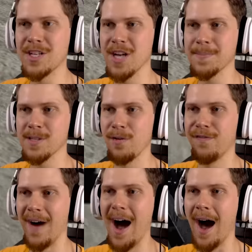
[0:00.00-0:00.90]
do I jump so
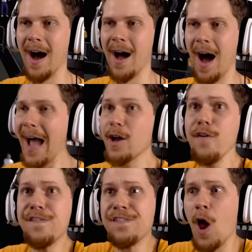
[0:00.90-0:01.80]
far? I
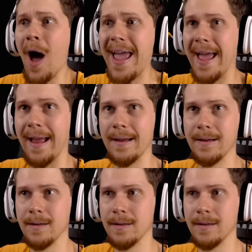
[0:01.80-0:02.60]
go flying.